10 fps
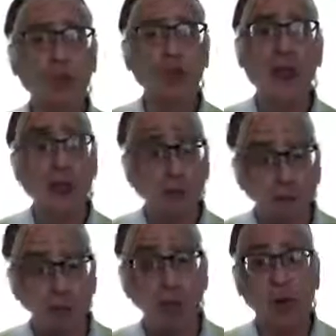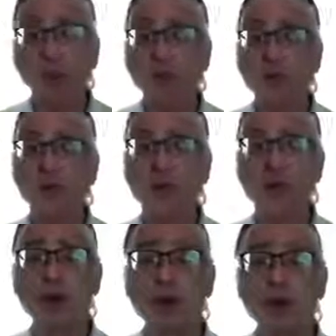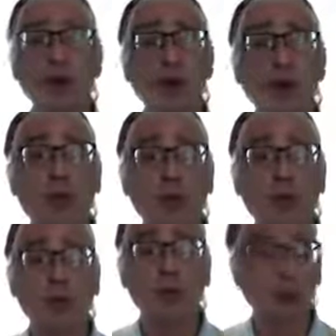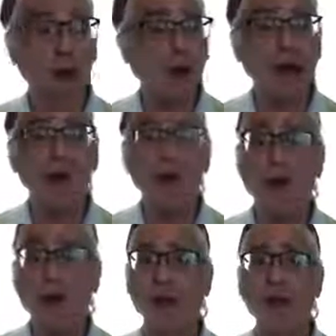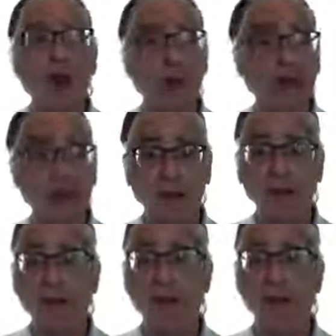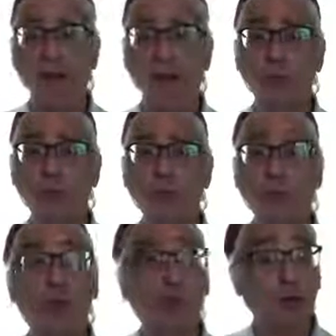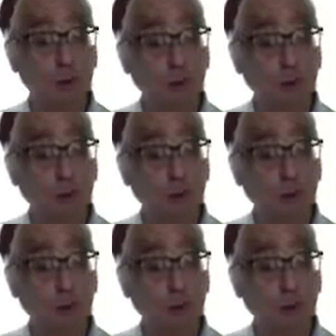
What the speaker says: And come to my house, you will barely find a package. What you will